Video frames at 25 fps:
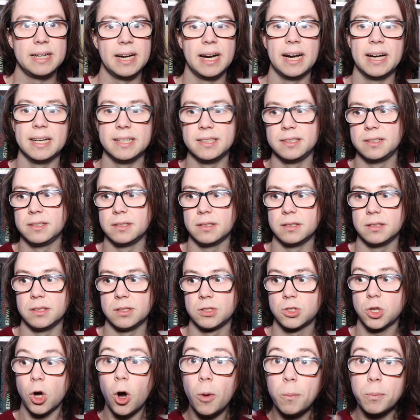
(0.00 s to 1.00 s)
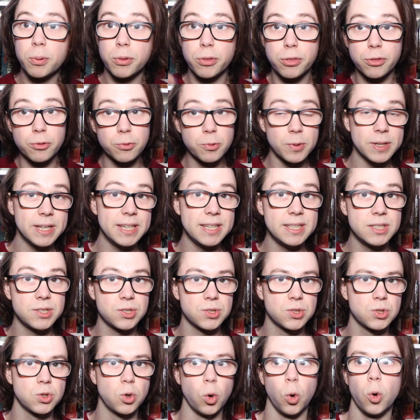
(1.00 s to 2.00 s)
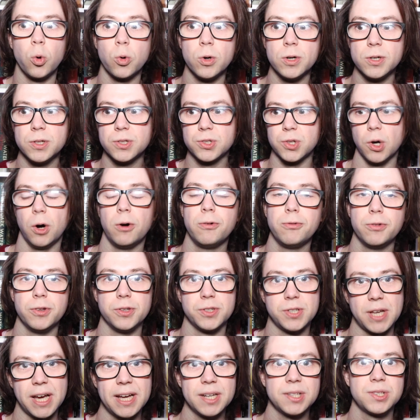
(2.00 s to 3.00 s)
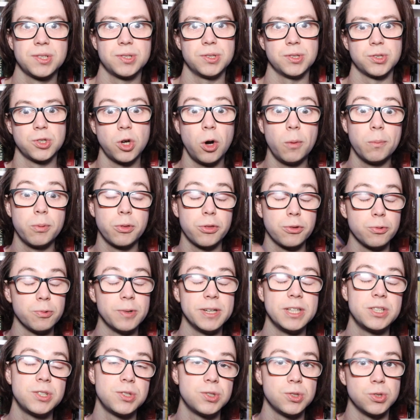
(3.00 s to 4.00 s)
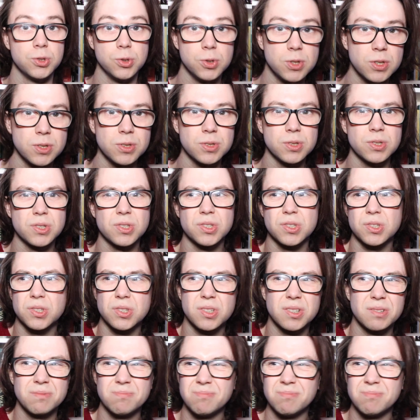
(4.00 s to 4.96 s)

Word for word: And the top three scorers of the test, the top three students,